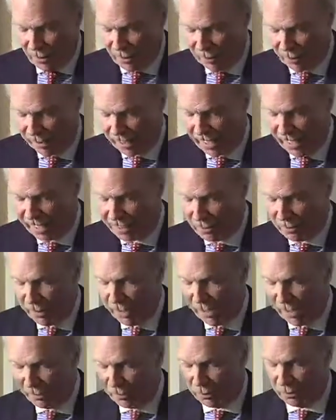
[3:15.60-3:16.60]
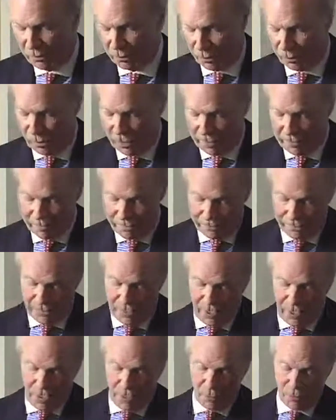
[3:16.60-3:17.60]
My next meeting with Roy
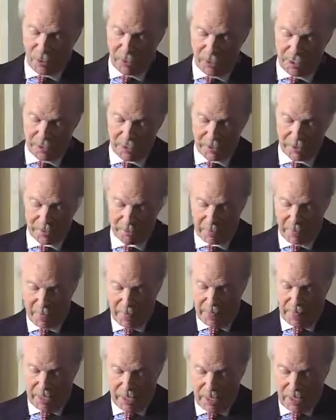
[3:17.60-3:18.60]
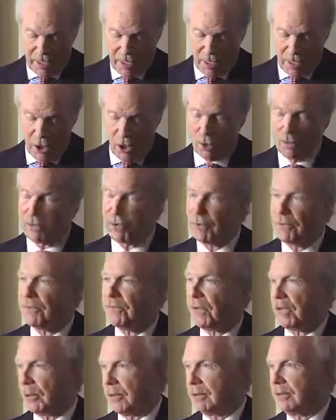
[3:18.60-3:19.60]
was over the
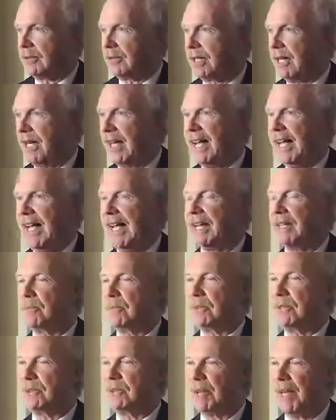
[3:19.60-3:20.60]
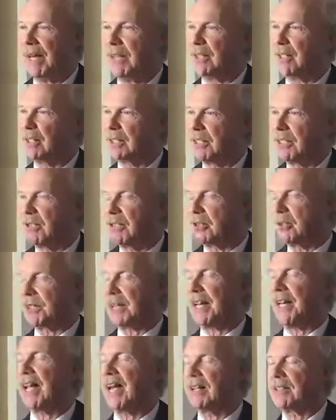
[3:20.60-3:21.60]
phone. I had some medical issues,
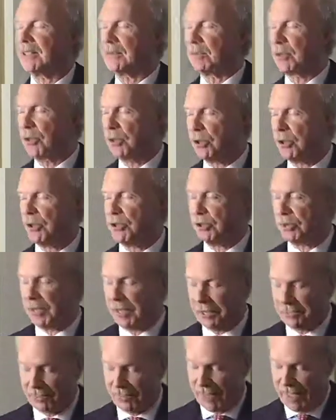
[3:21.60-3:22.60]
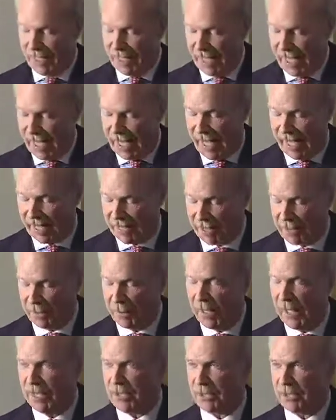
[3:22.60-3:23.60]
I had some surgery, and as a
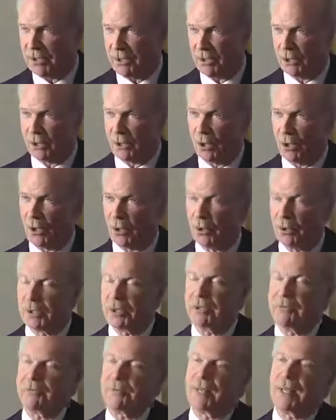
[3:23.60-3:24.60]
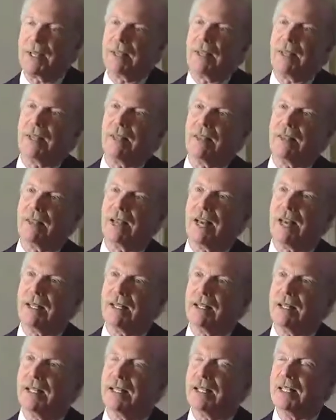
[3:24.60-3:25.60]
patient, you're told
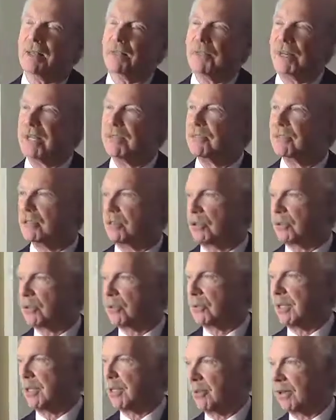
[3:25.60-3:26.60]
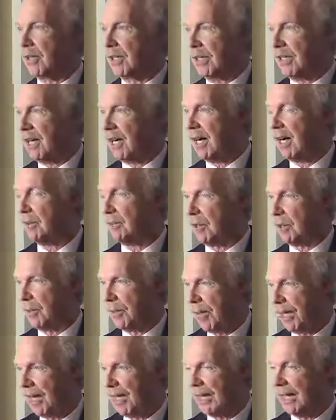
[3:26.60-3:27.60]
that in the event of surgery, in order to calm your
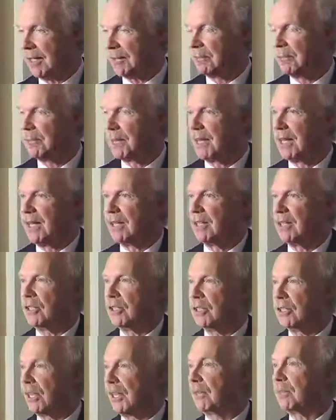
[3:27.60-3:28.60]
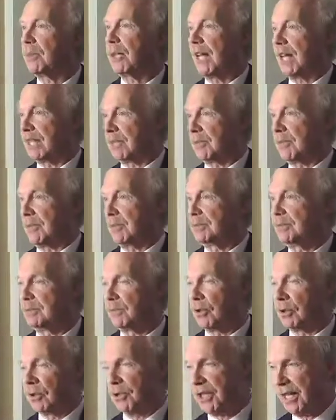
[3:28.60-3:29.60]
body, you should have plasma.
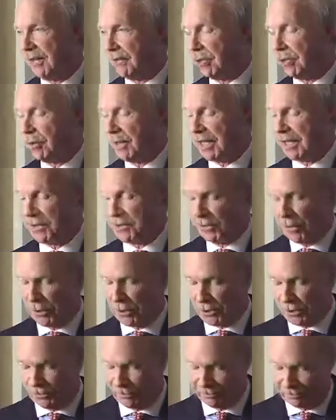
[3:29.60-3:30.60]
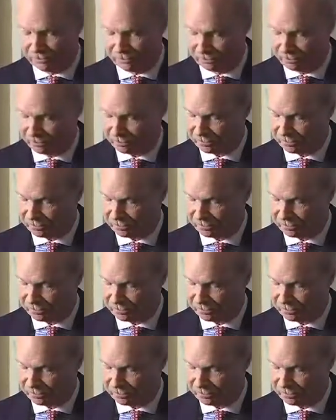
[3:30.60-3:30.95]
Or should have a transfusion.